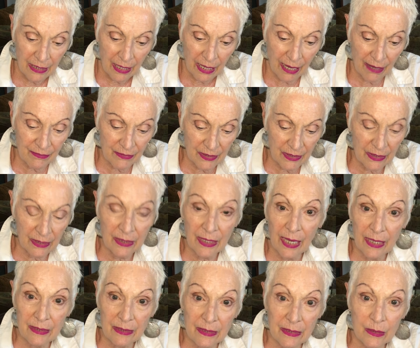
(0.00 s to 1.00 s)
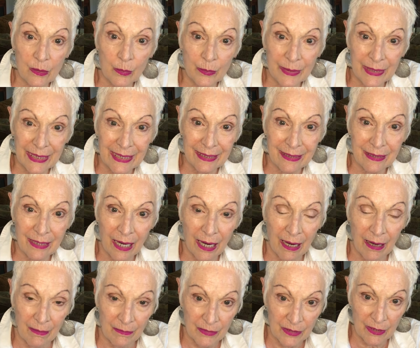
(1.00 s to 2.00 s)
I've seen that so many
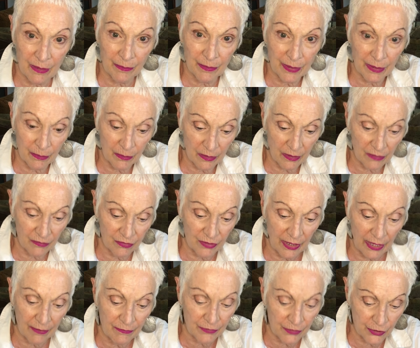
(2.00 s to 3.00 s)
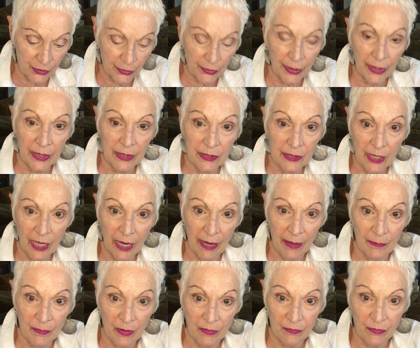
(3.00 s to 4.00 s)
times, that people have left during a
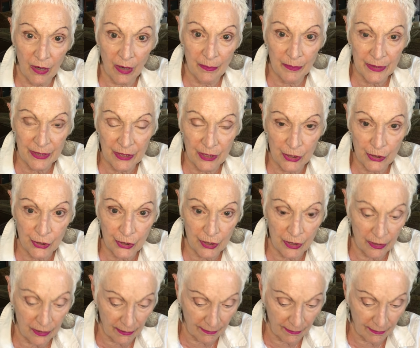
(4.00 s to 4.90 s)
time of opposition.